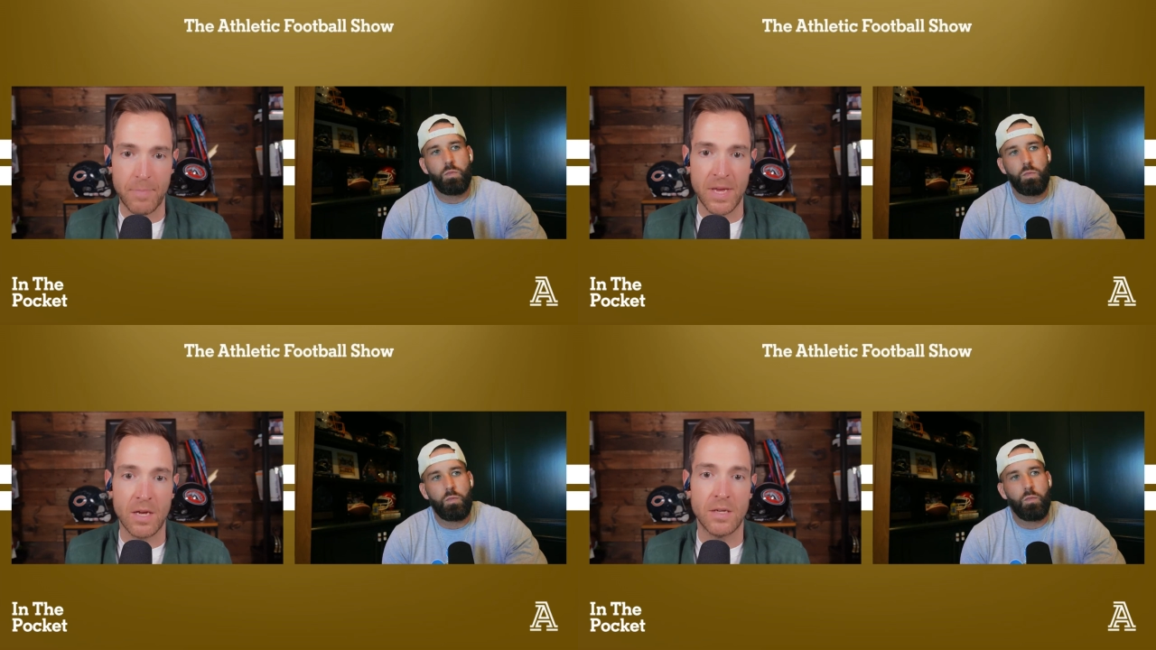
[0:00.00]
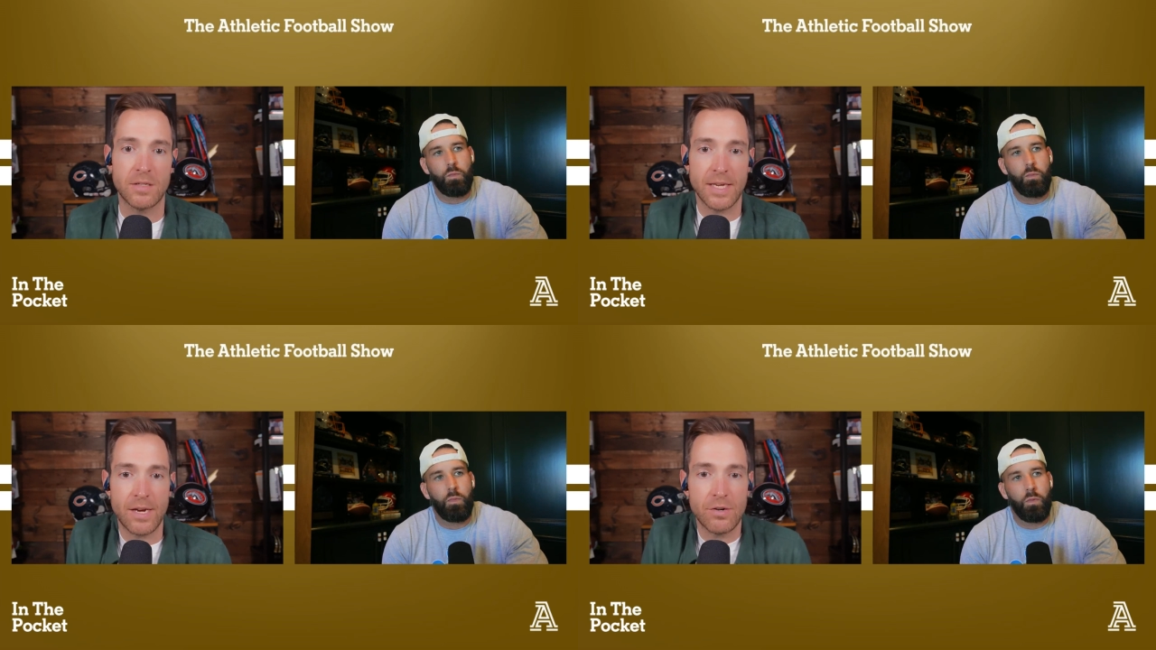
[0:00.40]

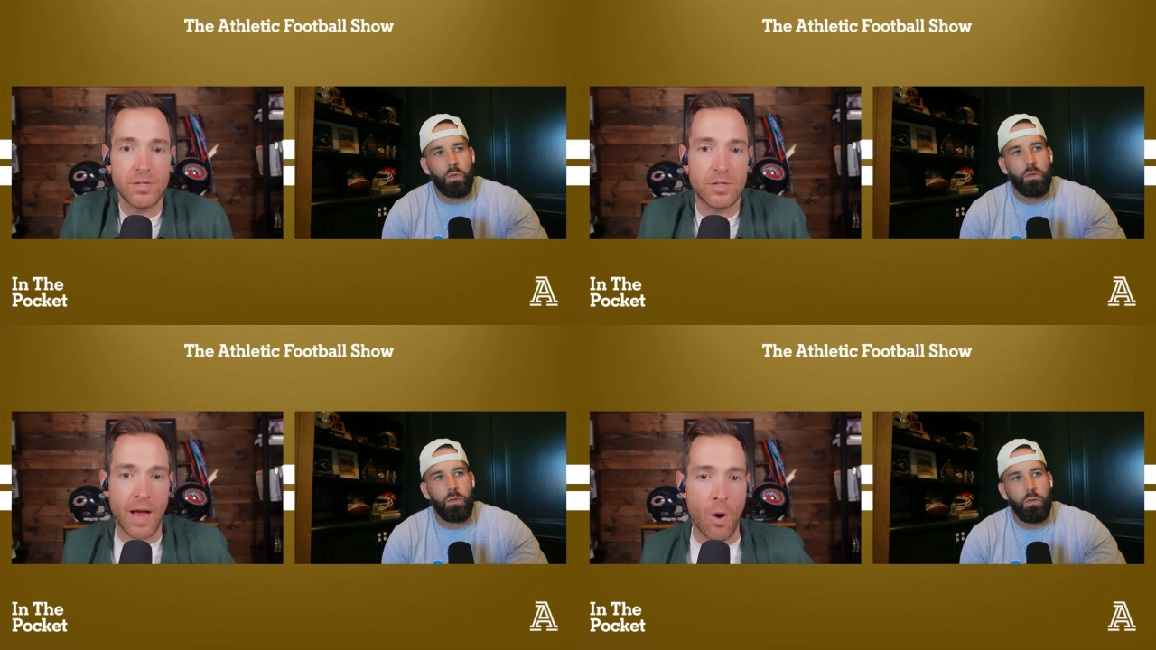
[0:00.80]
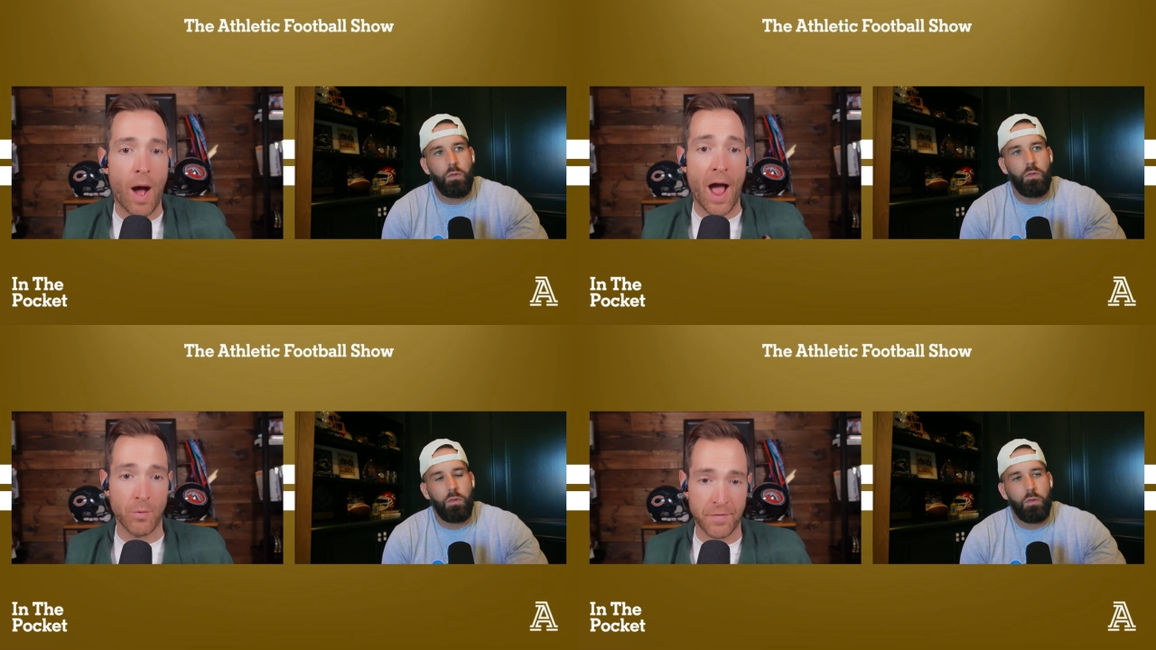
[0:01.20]
Speaker 1: because here's how
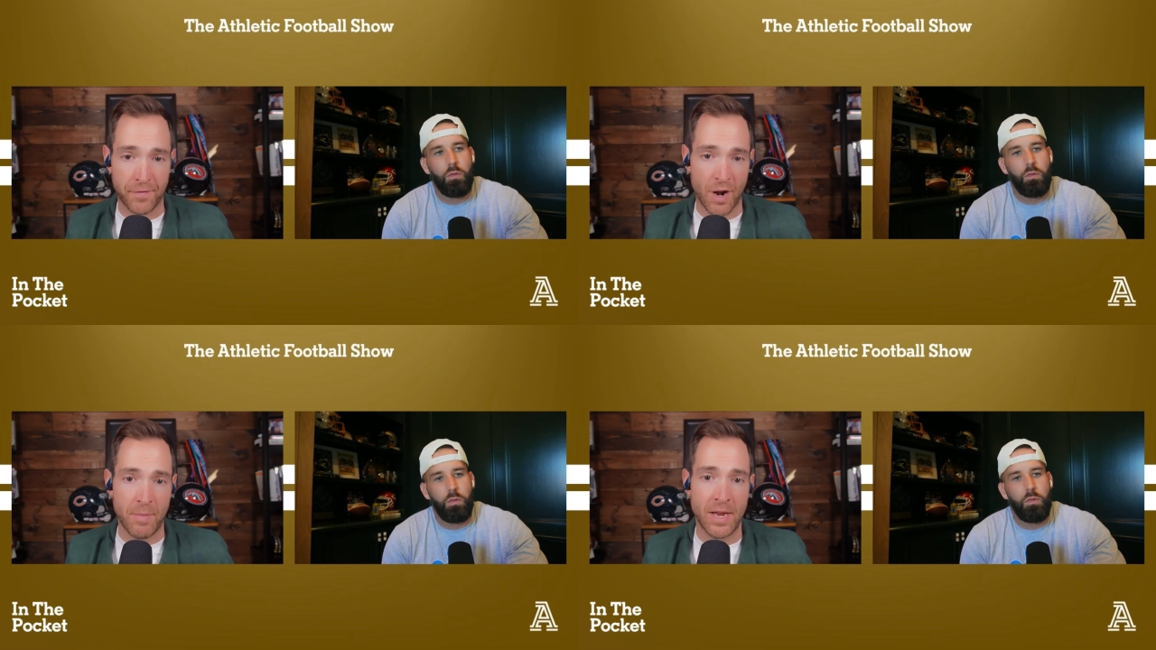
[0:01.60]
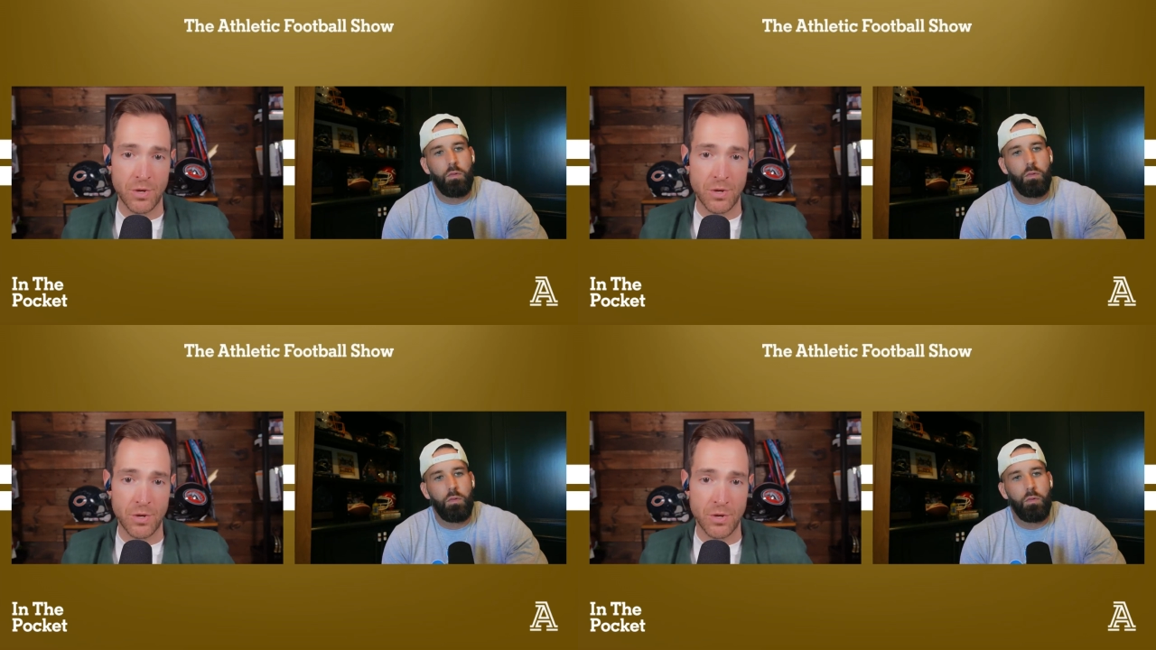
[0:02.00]
I would frame it.